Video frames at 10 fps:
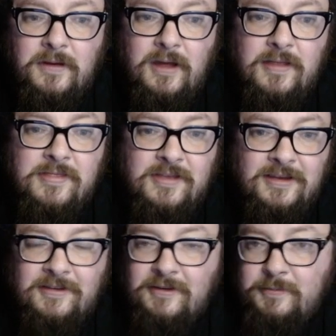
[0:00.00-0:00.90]

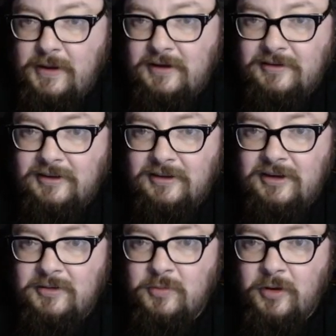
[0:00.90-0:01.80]
this is
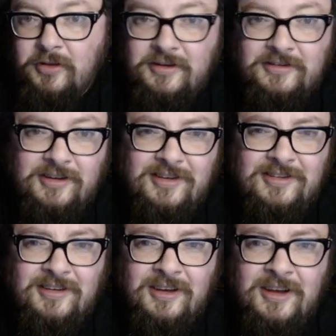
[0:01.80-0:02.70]
basically what this
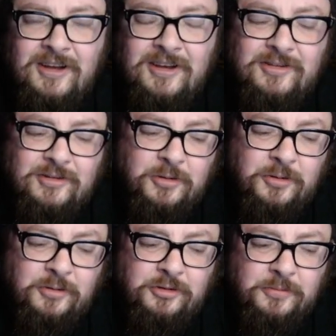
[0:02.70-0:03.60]
is.
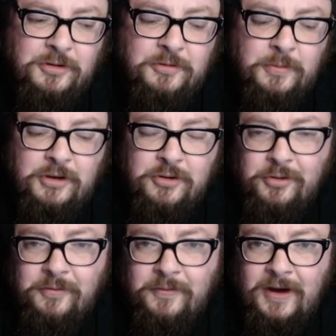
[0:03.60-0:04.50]
So somebody's been
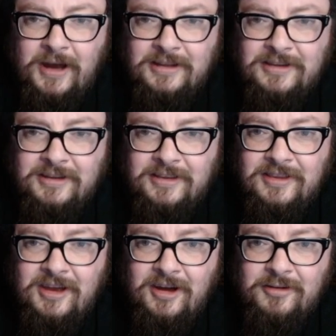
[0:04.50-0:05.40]
notified that
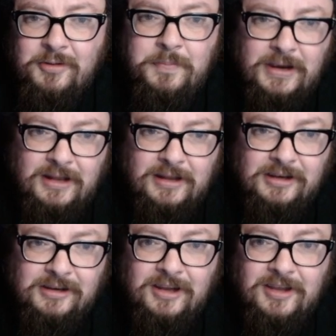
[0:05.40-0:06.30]
they are
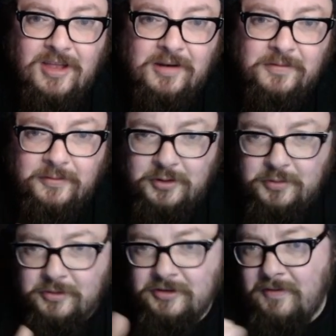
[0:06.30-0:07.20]
appealing, and then Flu
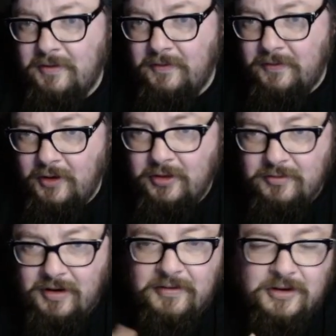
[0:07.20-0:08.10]
was given
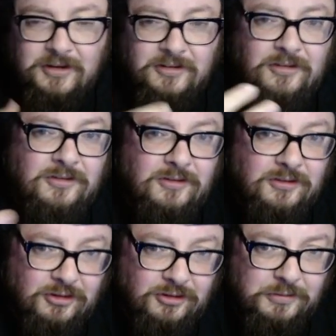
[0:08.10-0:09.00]
further evidence
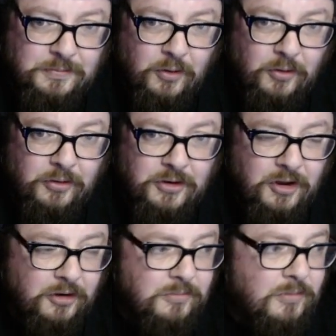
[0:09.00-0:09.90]
to support the
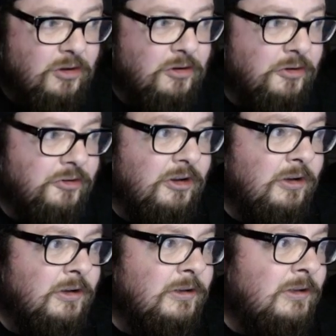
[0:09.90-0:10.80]
non-mol order.
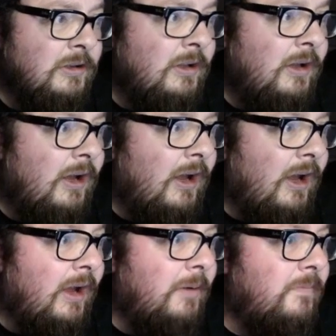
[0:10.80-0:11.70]

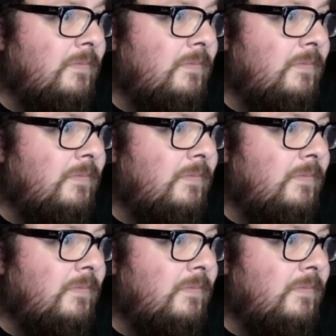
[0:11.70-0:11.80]
Hey